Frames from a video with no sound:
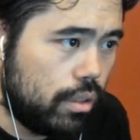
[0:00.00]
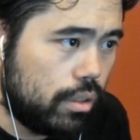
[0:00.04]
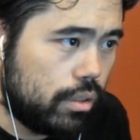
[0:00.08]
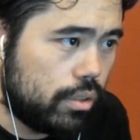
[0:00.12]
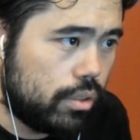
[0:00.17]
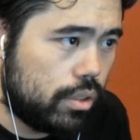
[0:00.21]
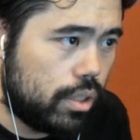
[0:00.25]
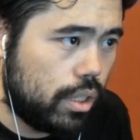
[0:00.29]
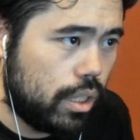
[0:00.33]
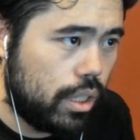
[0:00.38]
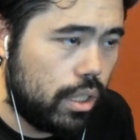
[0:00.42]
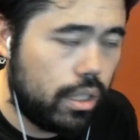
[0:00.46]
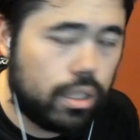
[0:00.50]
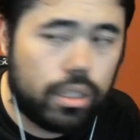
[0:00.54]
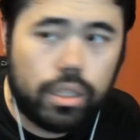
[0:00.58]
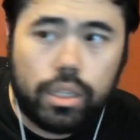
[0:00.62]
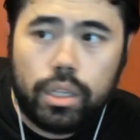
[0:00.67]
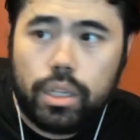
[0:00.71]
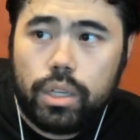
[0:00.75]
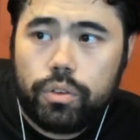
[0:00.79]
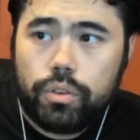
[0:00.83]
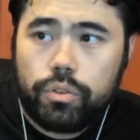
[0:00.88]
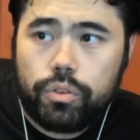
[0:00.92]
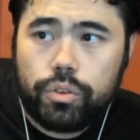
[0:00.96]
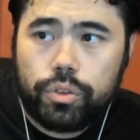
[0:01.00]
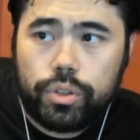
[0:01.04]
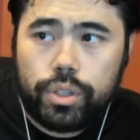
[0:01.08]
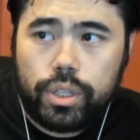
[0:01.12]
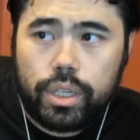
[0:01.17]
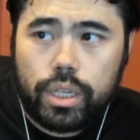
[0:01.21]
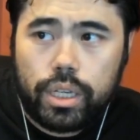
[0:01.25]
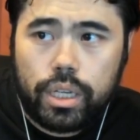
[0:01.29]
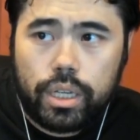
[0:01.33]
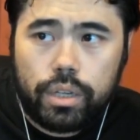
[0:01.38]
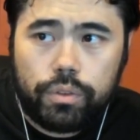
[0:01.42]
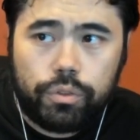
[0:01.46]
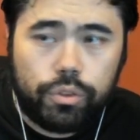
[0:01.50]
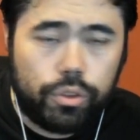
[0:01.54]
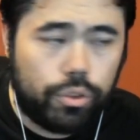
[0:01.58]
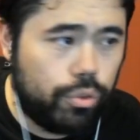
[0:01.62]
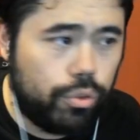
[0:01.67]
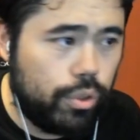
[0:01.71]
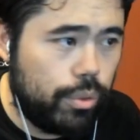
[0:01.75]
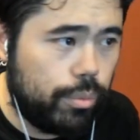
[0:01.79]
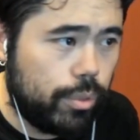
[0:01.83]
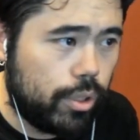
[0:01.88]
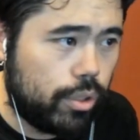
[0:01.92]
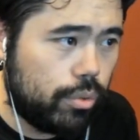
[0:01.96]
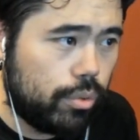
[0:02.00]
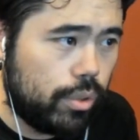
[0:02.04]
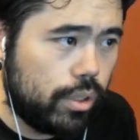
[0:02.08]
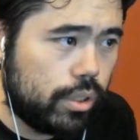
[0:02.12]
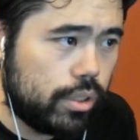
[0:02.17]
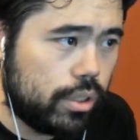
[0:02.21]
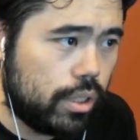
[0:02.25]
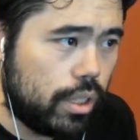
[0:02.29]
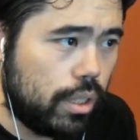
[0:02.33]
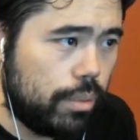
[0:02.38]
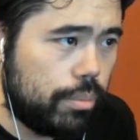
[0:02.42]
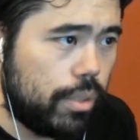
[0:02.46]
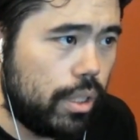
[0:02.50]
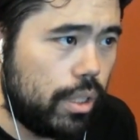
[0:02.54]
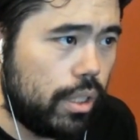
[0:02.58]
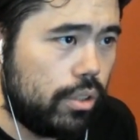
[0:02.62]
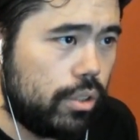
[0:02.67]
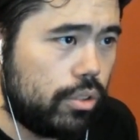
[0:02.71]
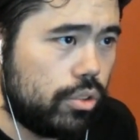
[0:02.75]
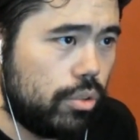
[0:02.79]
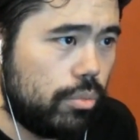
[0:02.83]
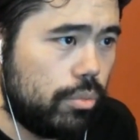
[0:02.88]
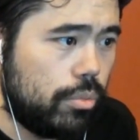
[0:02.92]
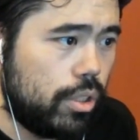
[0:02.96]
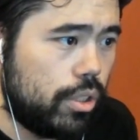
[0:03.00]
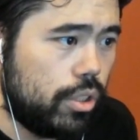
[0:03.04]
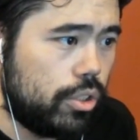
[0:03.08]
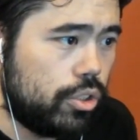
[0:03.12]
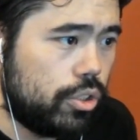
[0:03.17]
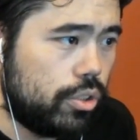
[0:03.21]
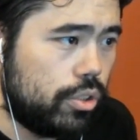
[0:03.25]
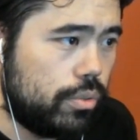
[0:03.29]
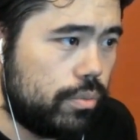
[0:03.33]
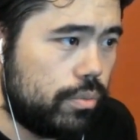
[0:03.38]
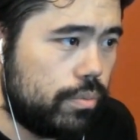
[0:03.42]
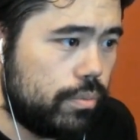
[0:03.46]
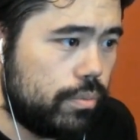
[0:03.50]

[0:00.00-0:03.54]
let's take, for the, uh, for the three-month resub. Thank you so much.